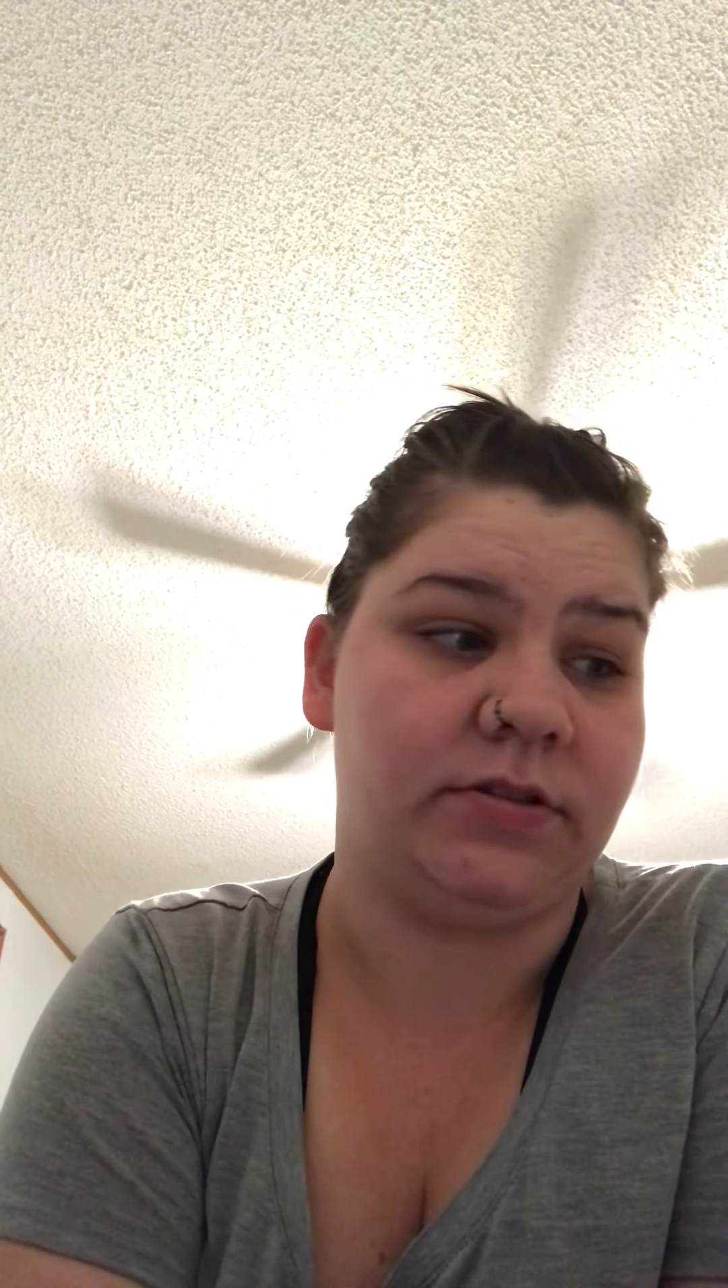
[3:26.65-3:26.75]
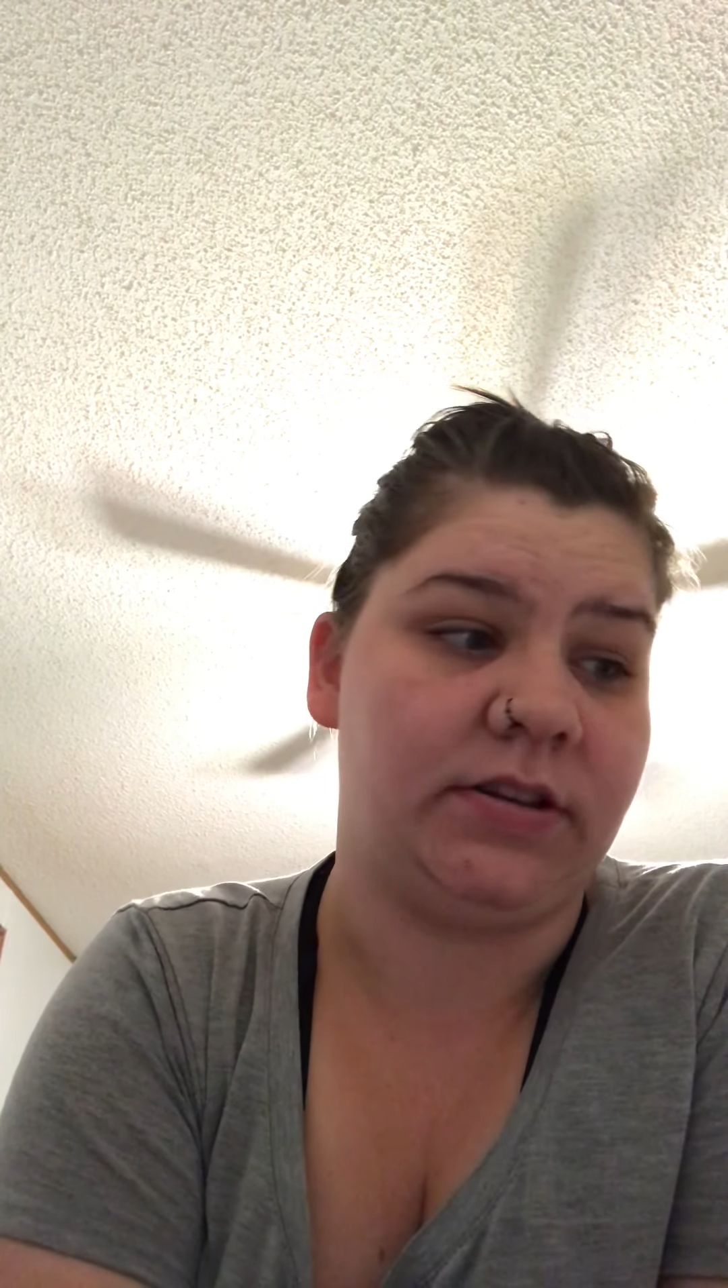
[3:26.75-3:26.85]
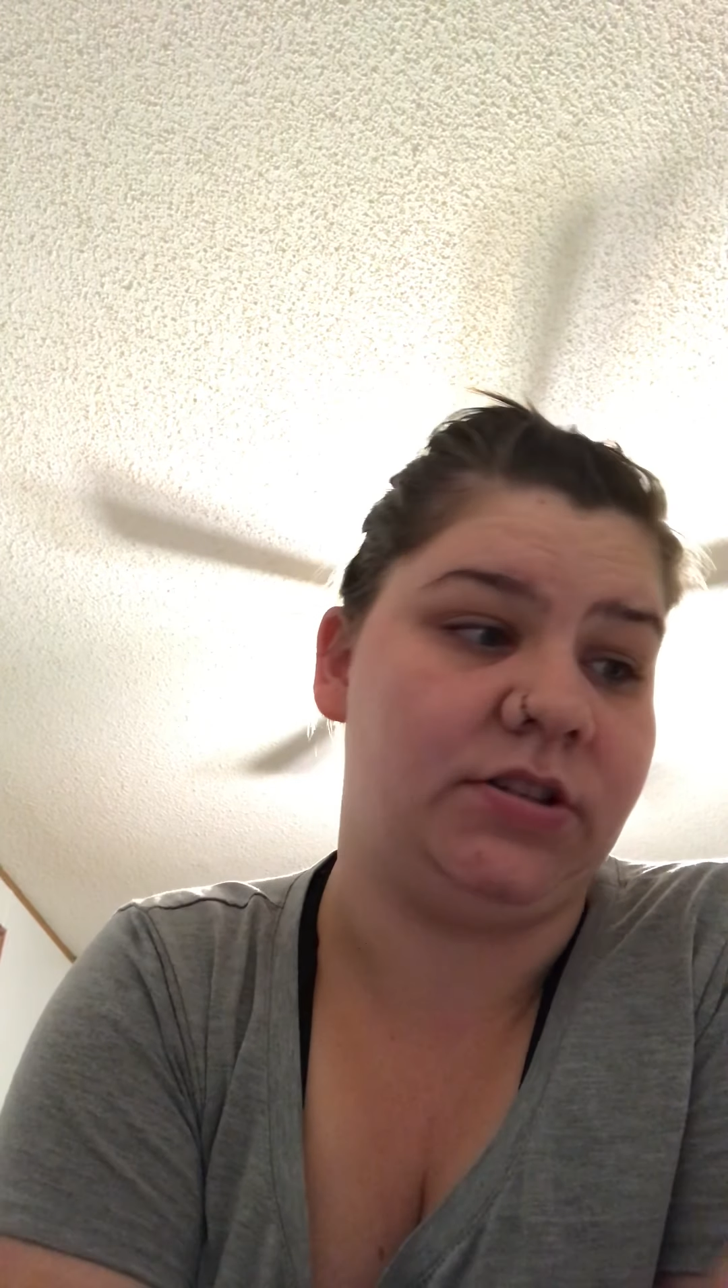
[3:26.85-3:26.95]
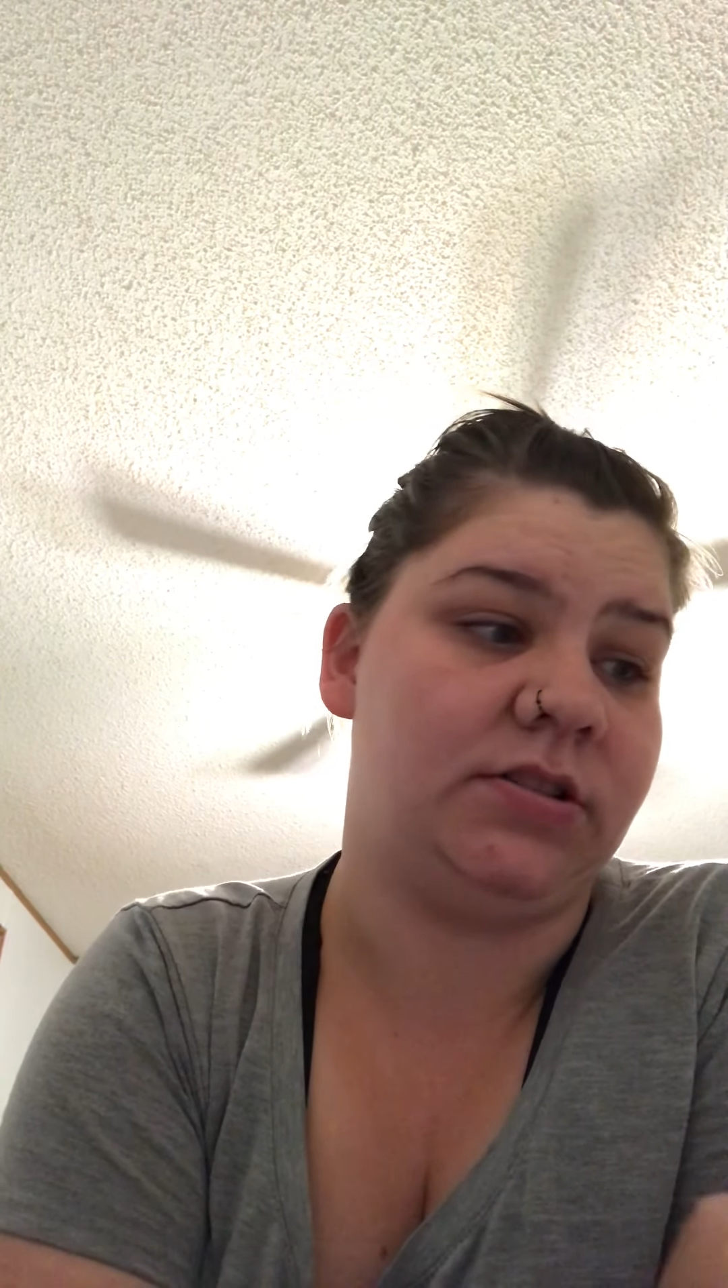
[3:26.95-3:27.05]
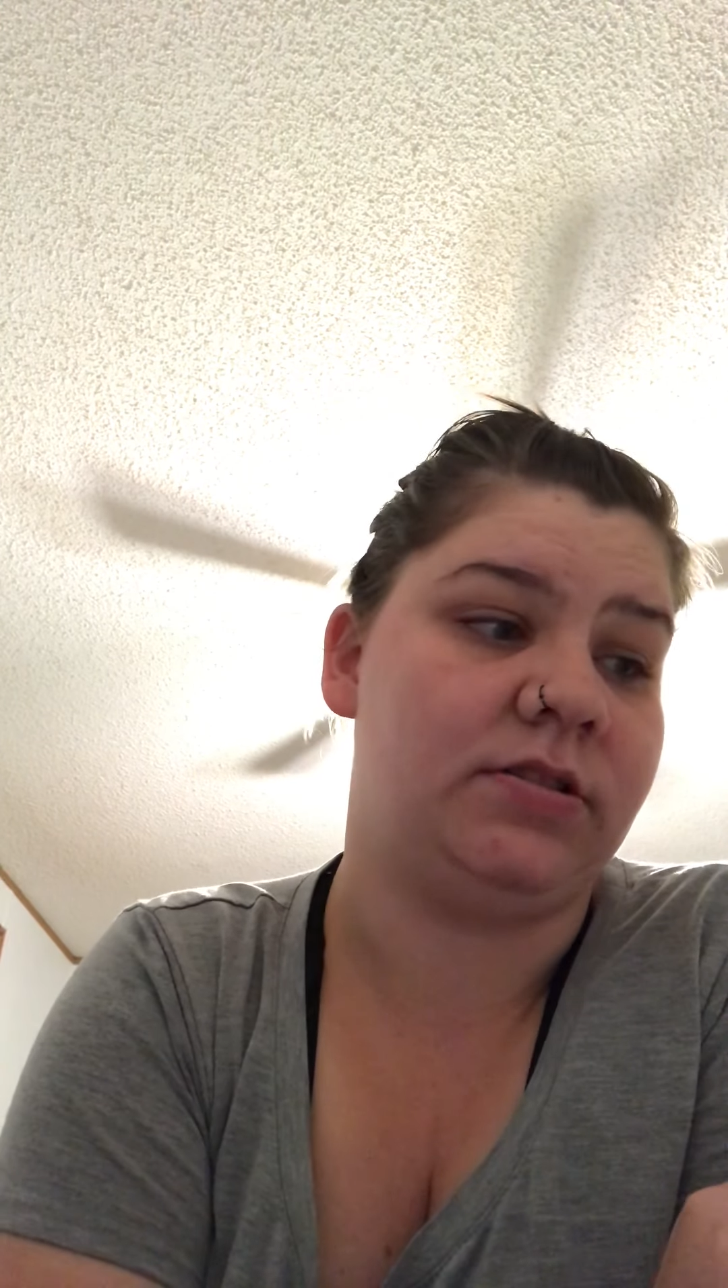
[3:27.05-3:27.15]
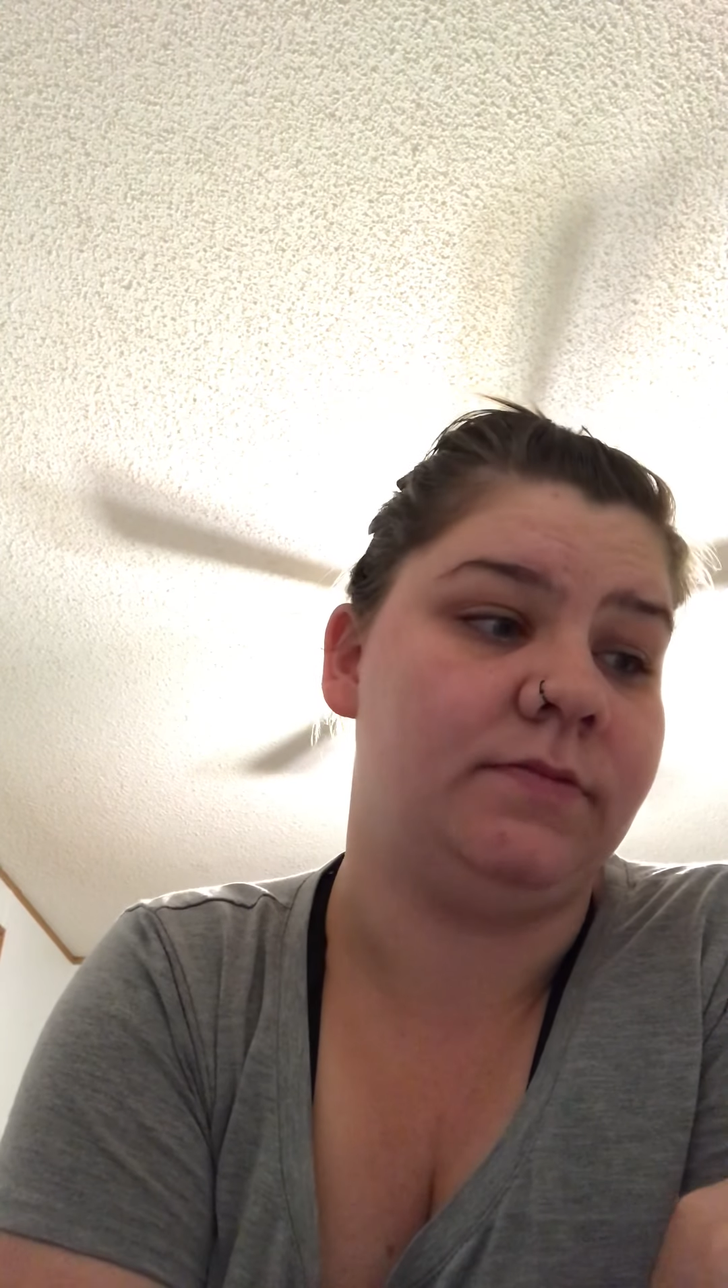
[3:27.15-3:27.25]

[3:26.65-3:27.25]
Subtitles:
I just,